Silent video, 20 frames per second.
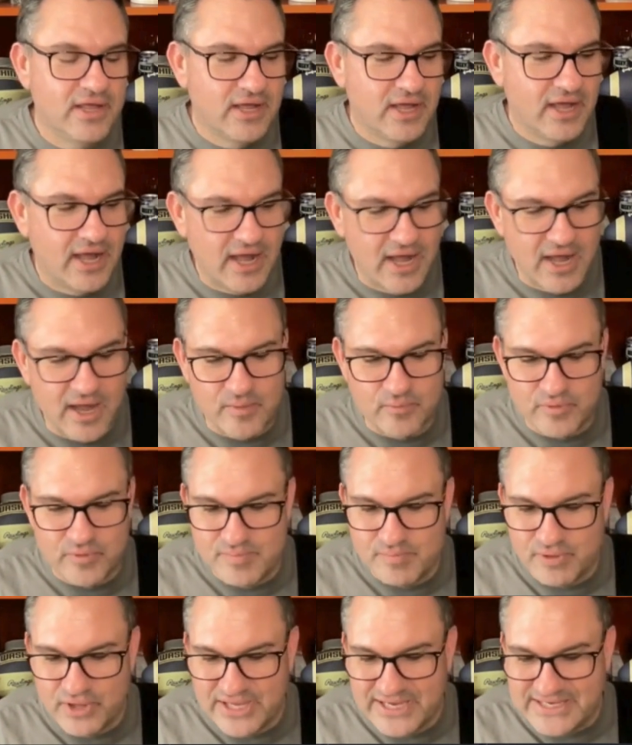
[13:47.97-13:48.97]

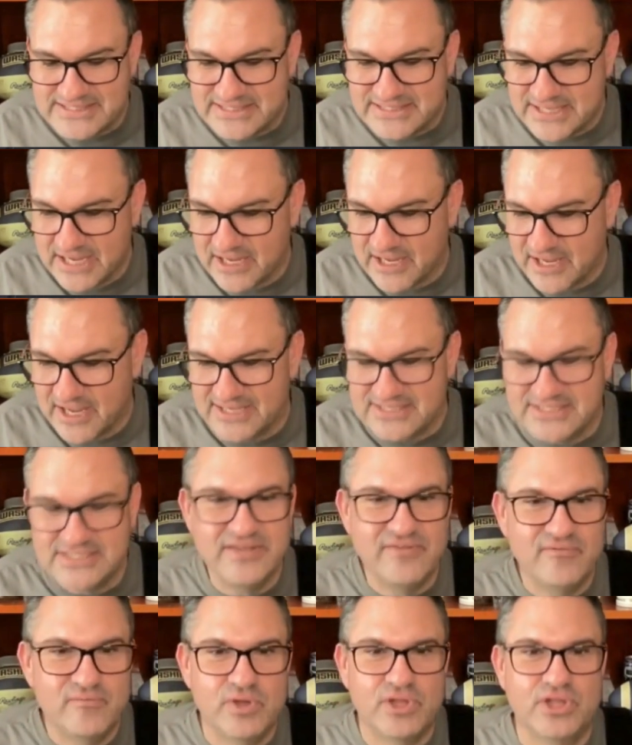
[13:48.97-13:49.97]
replacing
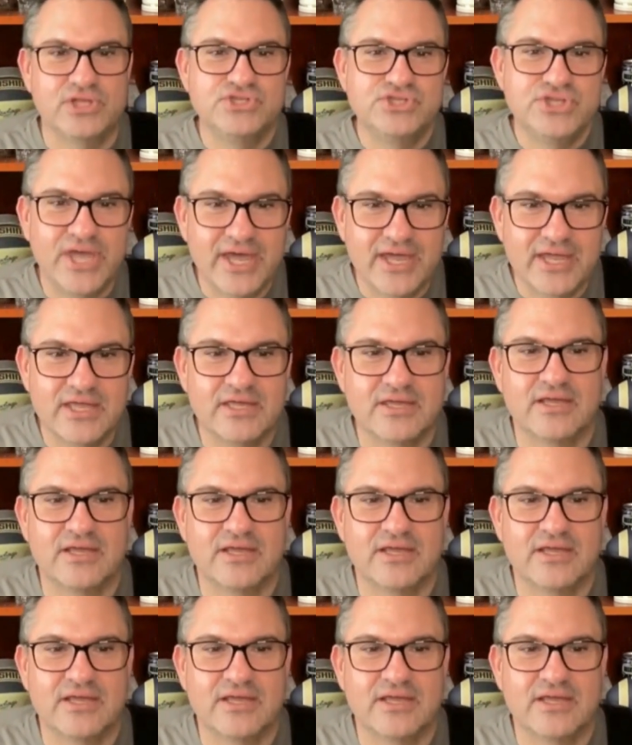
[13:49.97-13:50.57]
Steve Belichick,